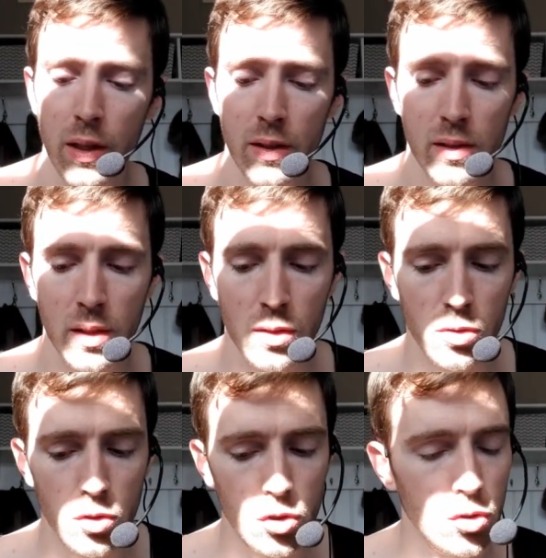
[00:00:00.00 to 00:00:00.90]

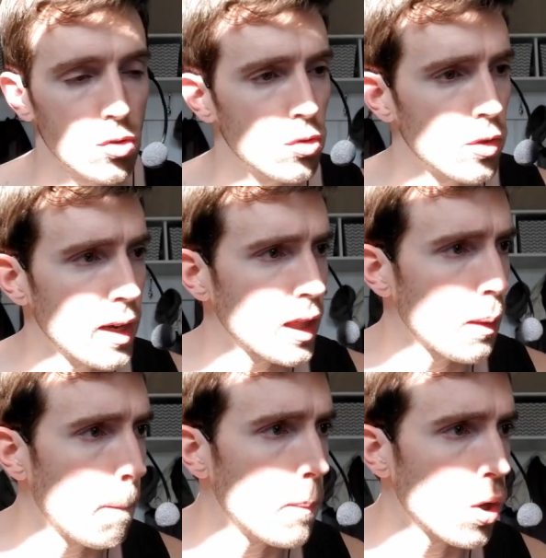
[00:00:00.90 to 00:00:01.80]
signal
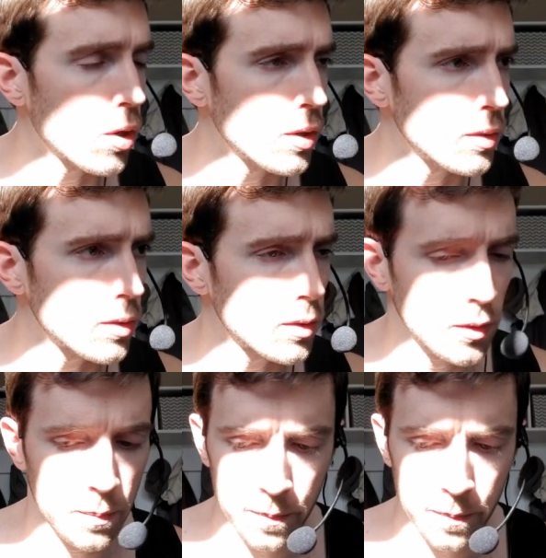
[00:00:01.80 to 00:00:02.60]
strength bars.